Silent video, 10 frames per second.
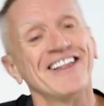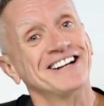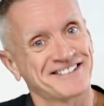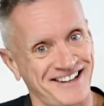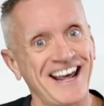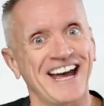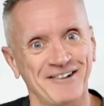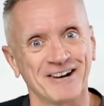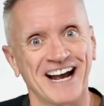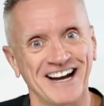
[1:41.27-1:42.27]
like
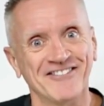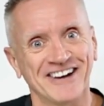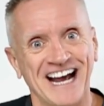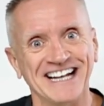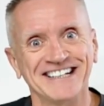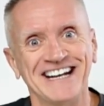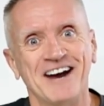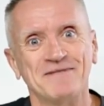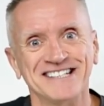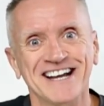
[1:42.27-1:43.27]
today, when I when I didn't
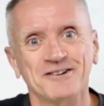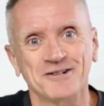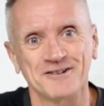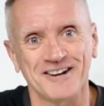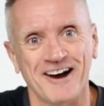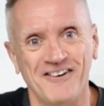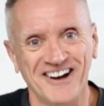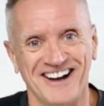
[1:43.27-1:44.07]
have my sound turned off